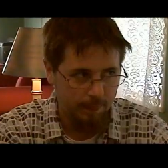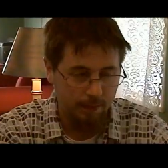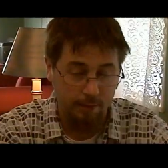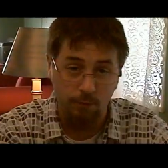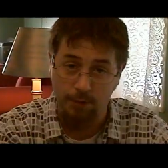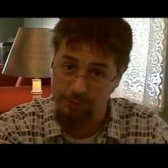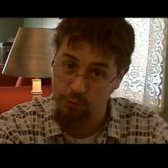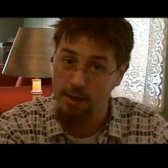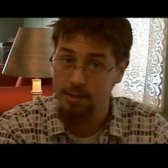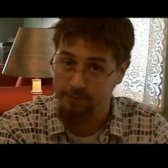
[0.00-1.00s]
to. What,
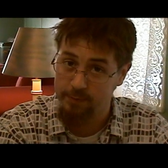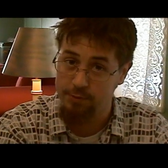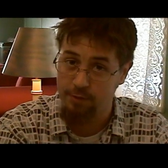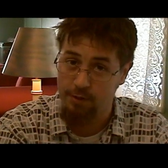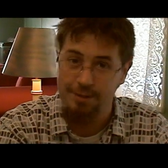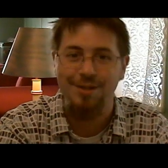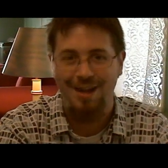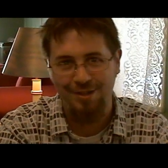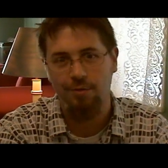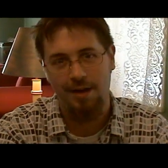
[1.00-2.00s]
grasp for straws? You had
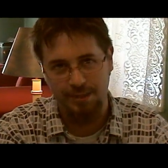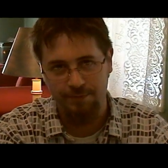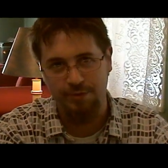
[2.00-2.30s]
to grasp for